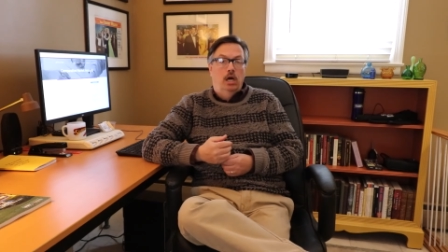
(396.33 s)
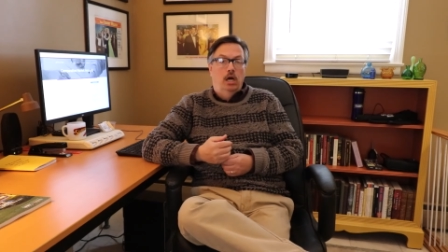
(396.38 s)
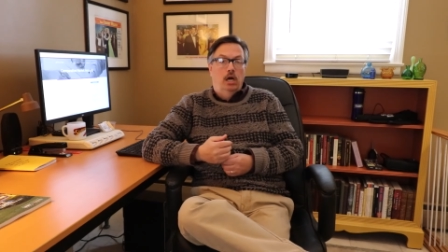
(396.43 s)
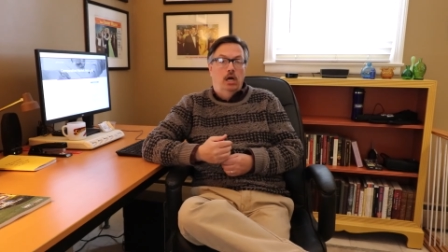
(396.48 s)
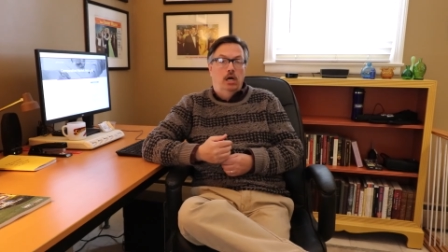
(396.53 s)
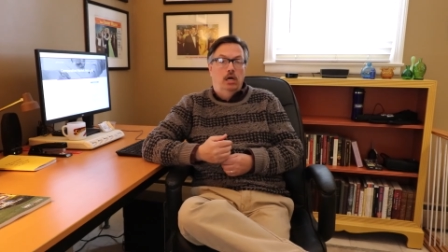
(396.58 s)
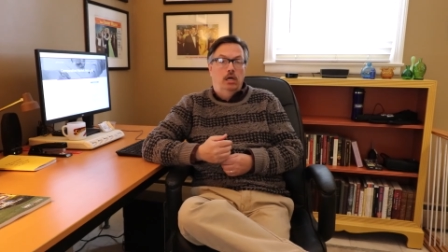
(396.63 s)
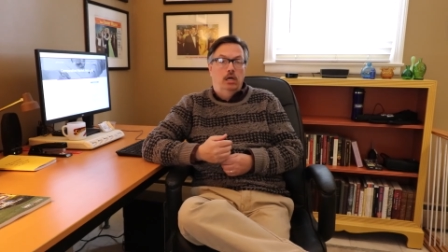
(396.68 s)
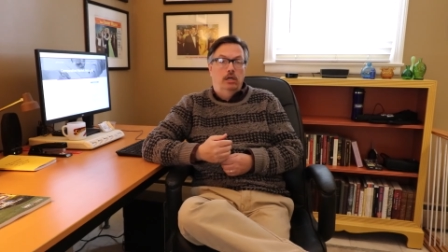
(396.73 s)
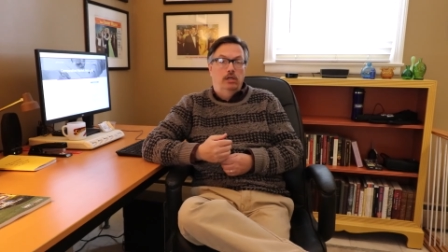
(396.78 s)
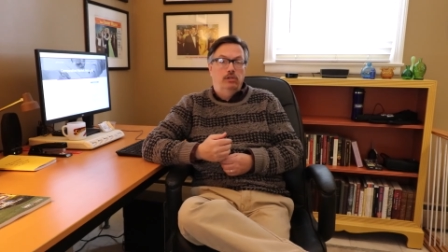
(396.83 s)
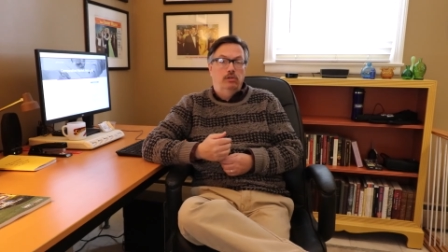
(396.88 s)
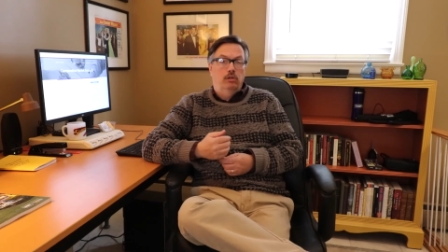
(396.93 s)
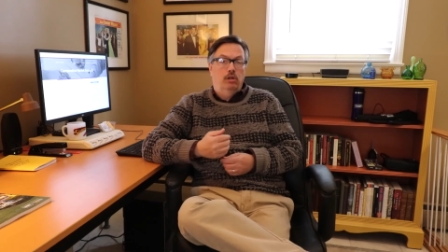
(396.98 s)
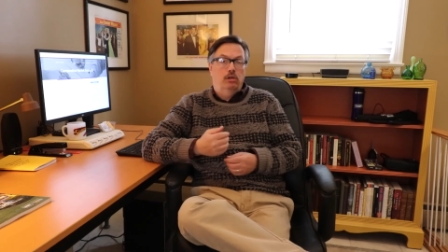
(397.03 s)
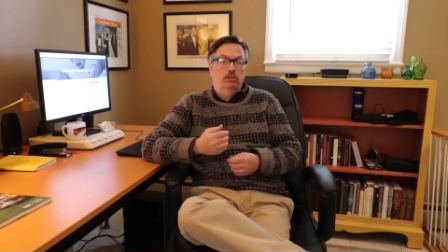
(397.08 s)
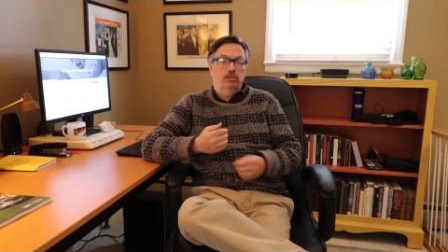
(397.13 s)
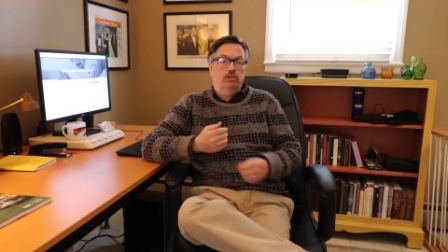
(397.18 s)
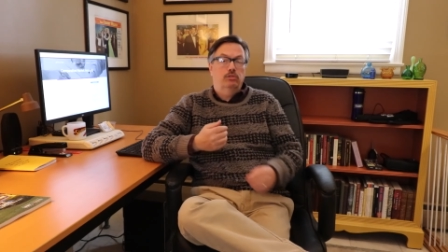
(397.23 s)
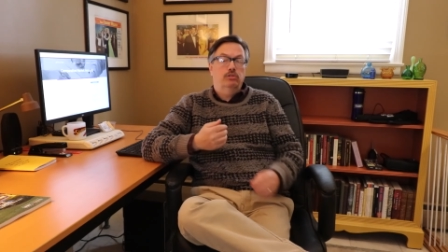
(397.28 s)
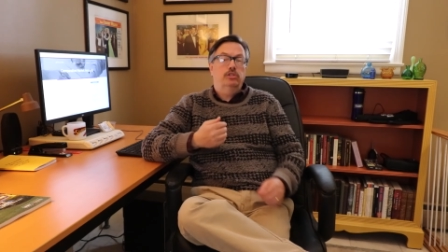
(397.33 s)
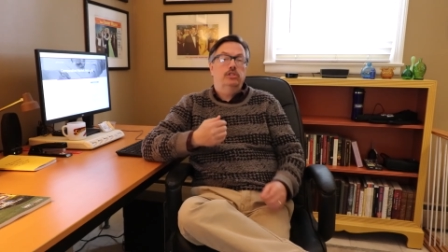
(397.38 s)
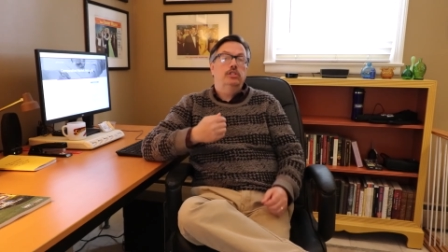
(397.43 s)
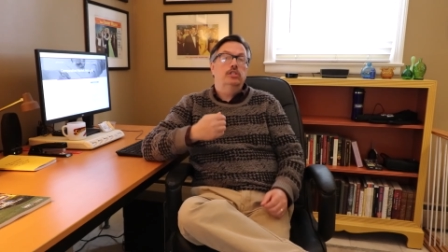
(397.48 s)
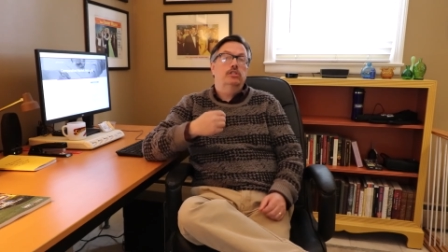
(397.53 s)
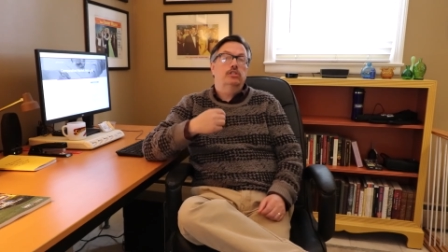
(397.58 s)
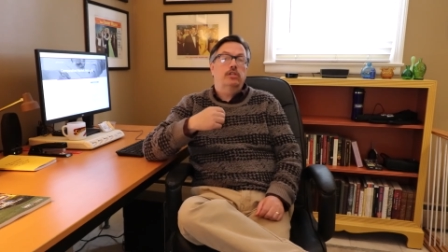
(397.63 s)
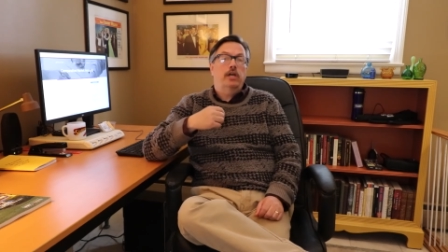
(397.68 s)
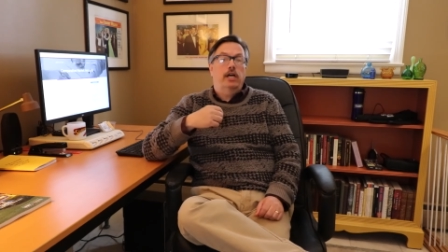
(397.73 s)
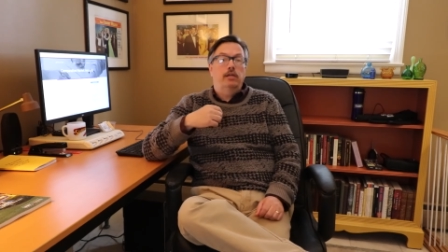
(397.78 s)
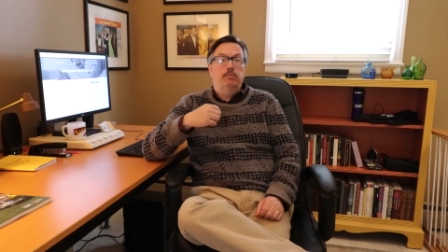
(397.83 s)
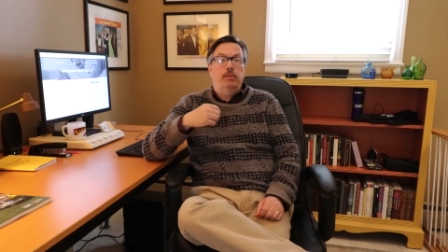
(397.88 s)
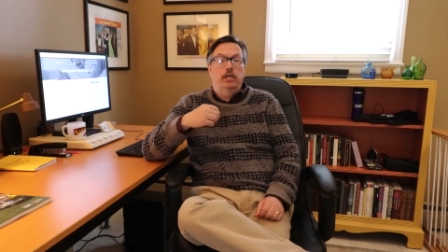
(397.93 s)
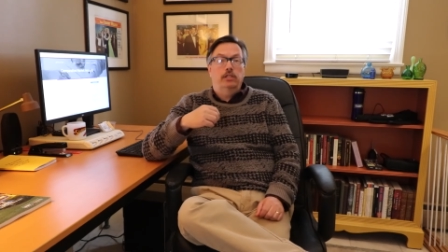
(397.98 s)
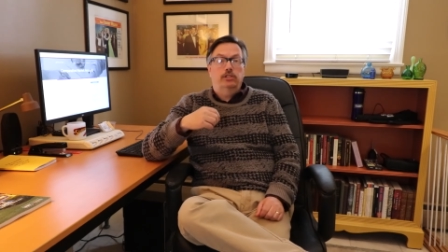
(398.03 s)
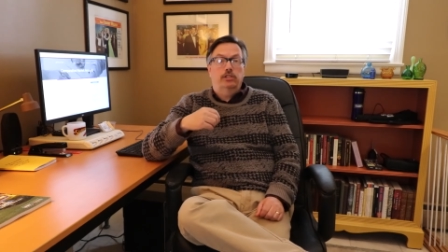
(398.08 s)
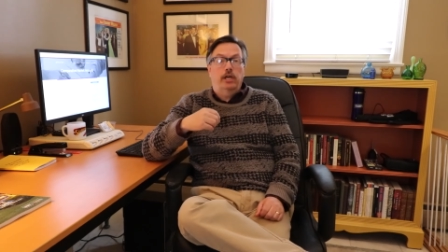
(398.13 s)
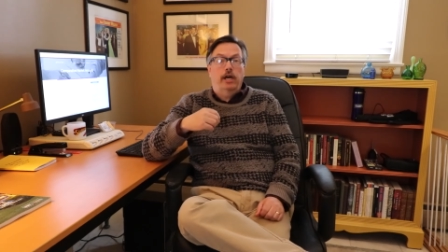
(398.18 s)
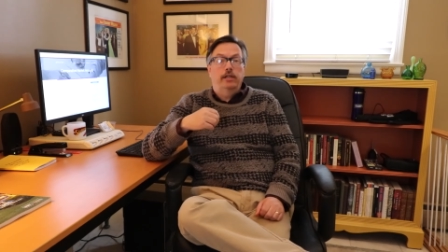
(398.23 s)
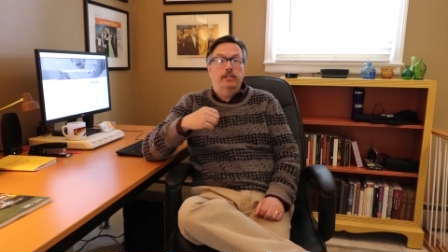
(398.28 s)
You'll also see a
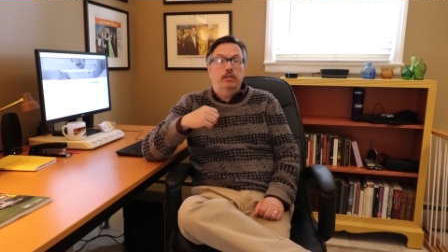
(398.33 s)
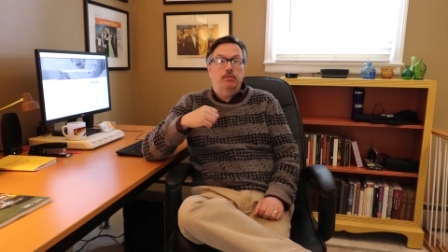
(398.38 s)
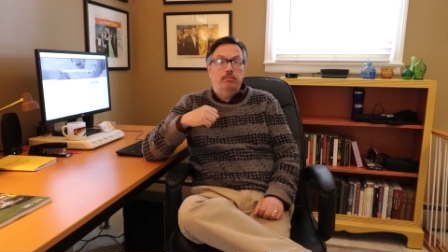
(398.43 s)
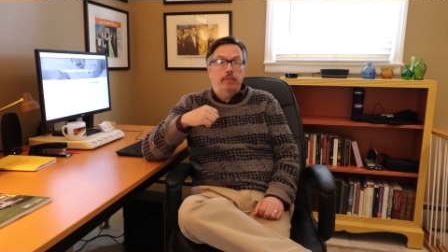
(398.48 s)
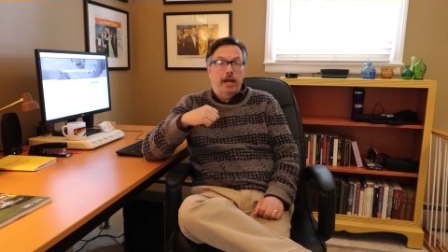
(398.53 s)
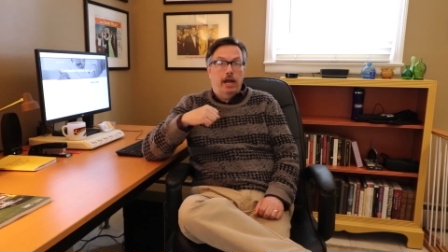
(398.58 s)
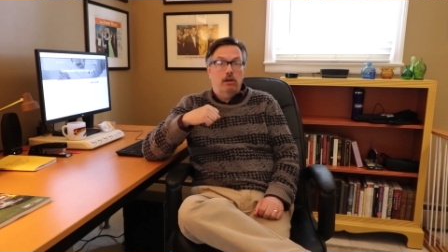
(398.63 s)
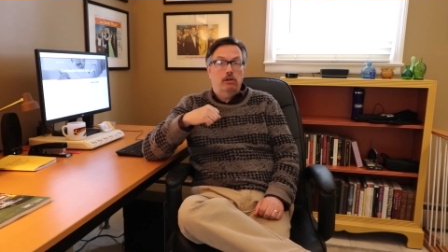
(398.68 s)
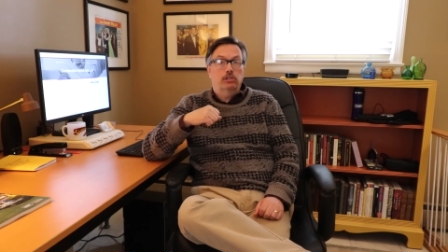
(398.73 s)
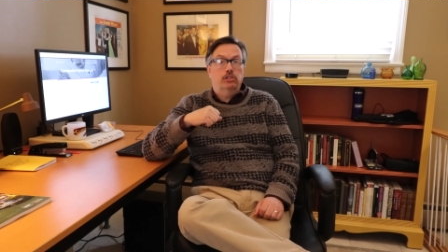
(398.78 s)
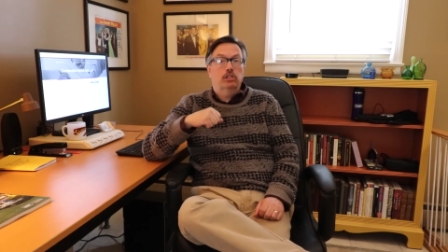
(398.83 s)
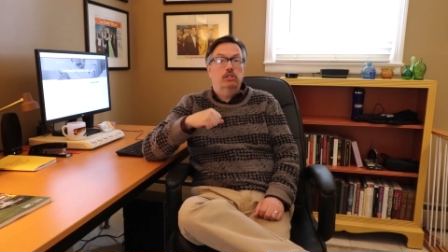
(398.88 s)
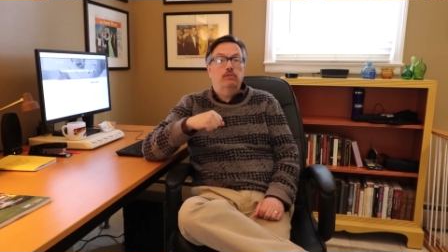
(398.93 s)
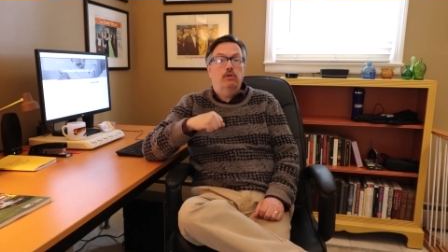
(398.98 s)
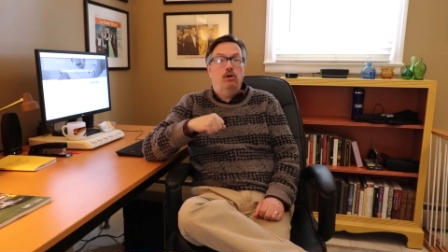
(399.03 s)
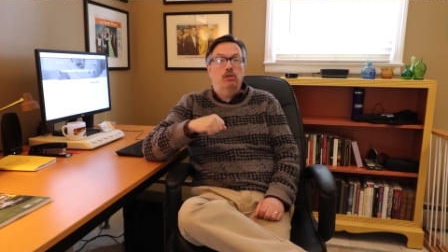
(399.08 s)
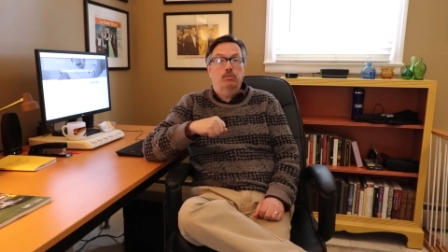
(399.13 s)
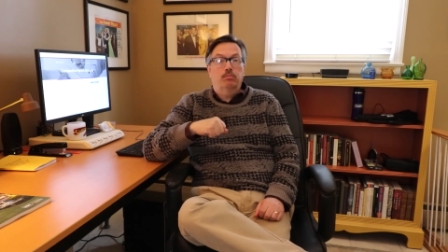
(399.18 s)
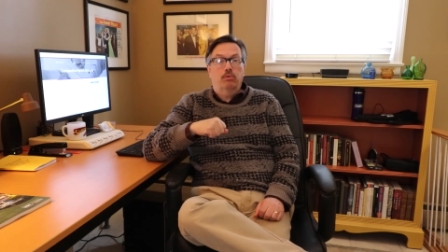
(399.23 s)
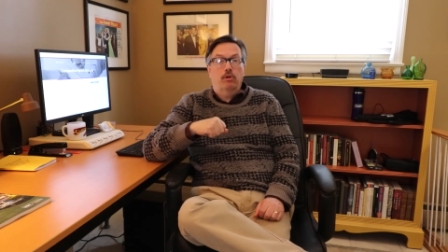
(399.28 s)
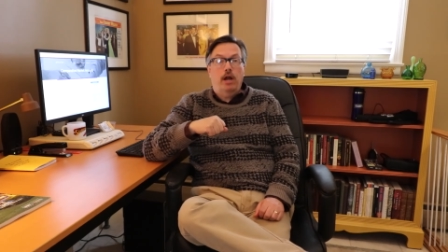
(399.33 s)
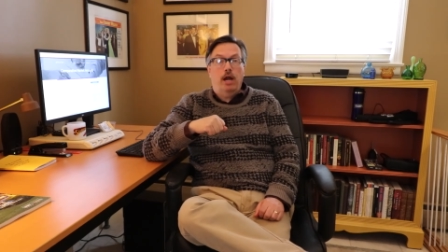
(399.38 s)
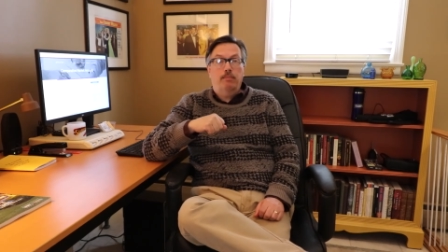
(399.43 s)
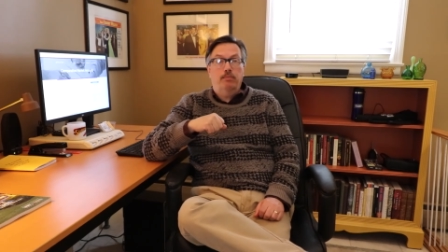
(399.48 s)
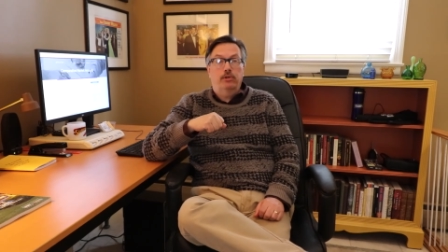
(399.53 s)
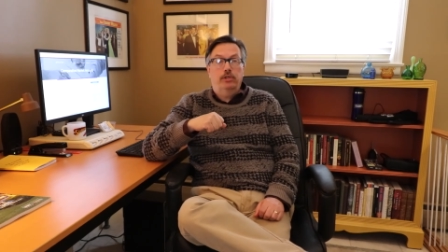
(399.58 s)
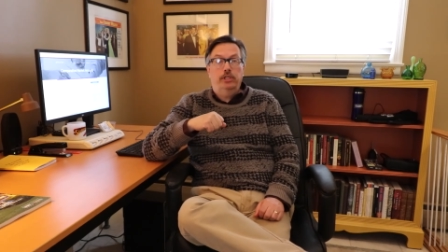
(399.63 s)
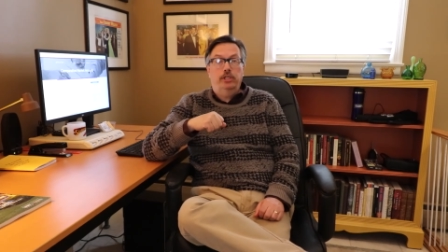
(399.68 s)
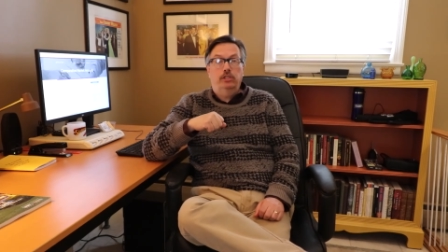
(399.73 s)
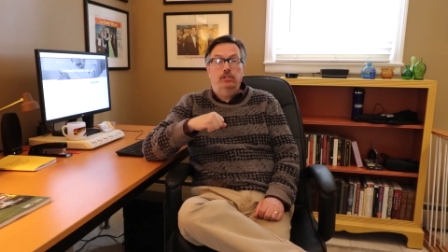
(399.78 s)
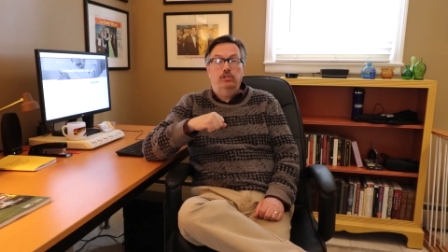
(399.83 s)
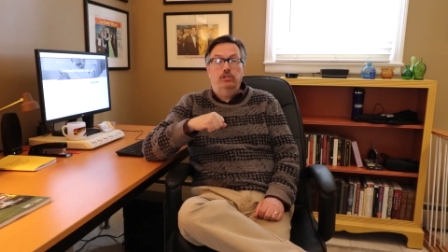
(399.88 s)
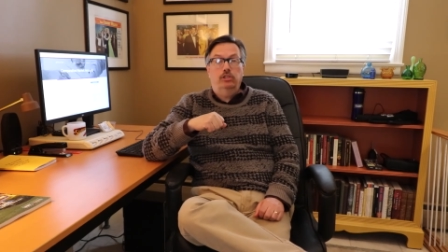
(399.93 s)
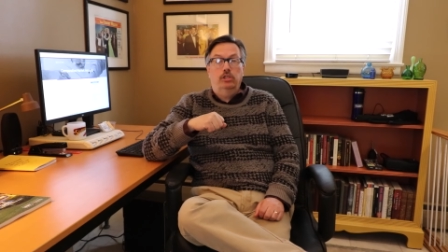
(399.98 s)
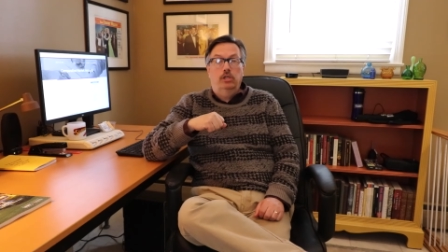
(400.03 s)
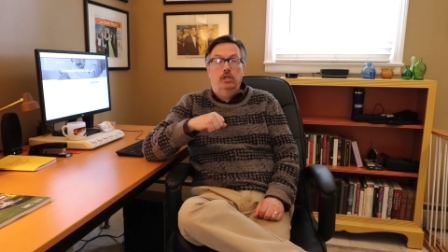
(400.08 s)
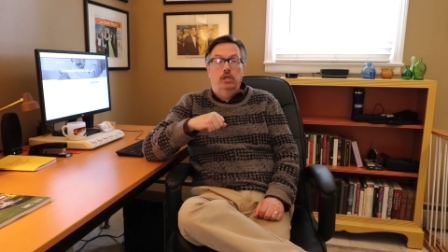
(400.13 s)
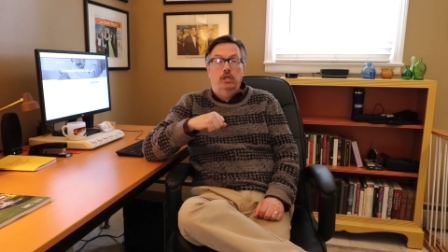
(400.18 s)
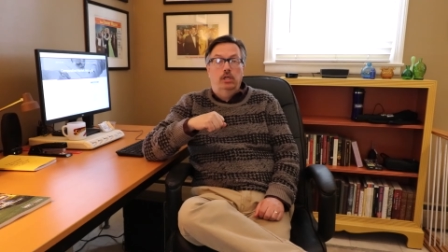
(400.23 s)
side-by-side comparison of all the properties